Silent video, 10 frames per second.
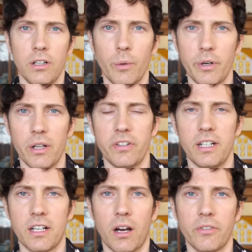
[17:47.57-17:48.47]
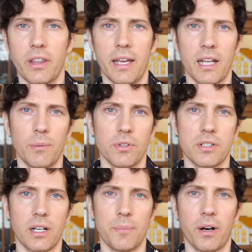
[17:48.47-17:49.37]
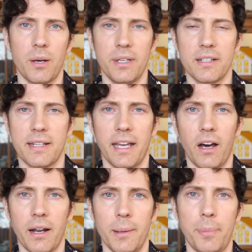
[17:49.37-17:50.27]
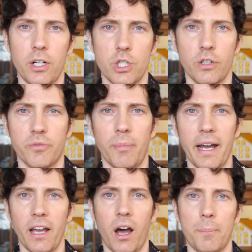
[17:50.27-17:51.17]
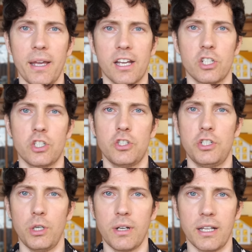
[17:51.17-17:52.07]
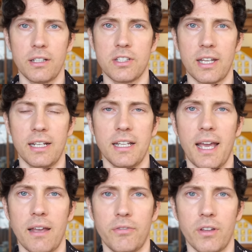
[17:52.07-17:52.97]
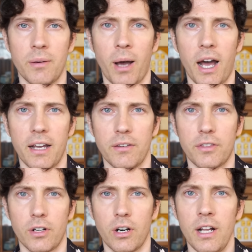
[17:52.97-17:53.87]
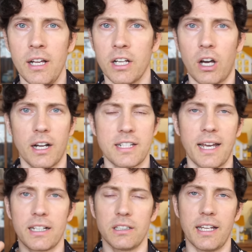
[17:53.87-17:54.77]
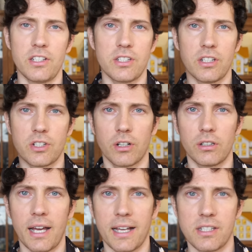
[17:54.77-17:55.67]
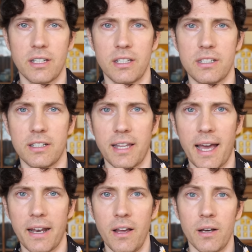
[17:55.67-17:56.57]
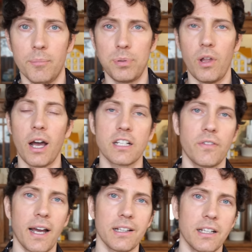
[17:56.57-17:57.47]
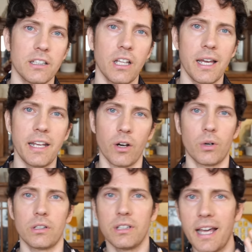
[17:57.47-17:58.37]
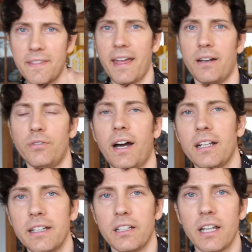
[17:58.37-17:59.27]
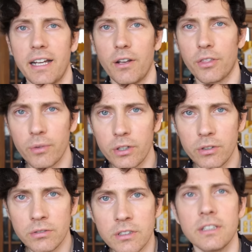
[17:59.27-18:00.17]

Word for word: Now, we don't even need to cover the animal study part because they got a bunch of myopic students and gave them either contact lenses or glasses that blocked violet light or let that violet light through.